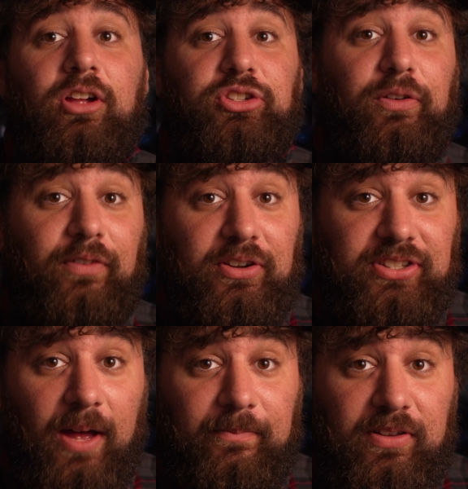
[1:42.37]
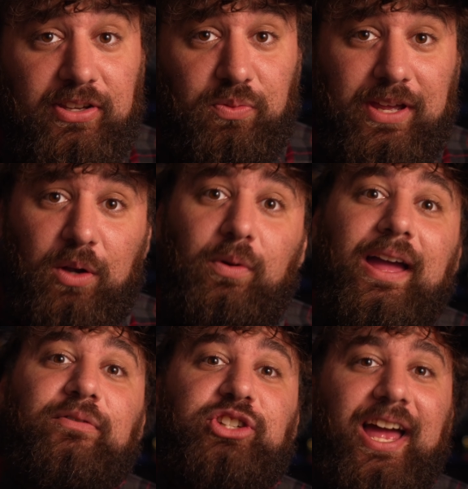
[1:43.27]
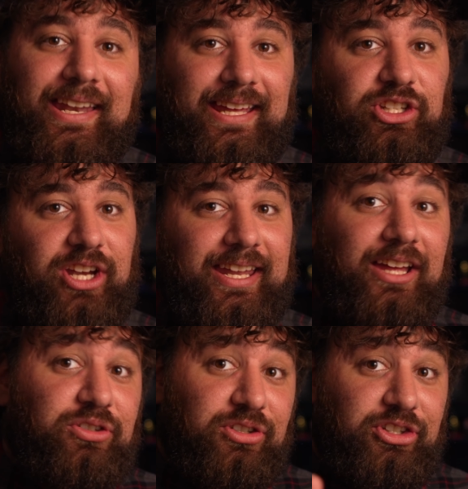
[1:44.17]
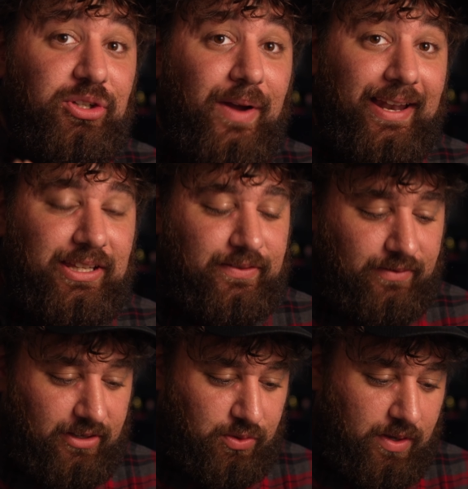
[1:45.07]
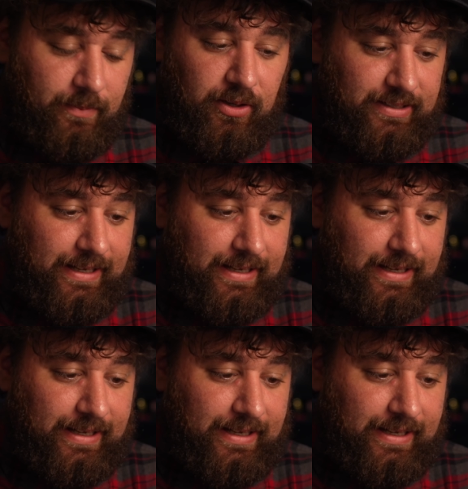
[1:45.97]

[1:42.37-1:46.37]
So first up for this week, we have Jenny, and Jenny entered 2 edits for this week because,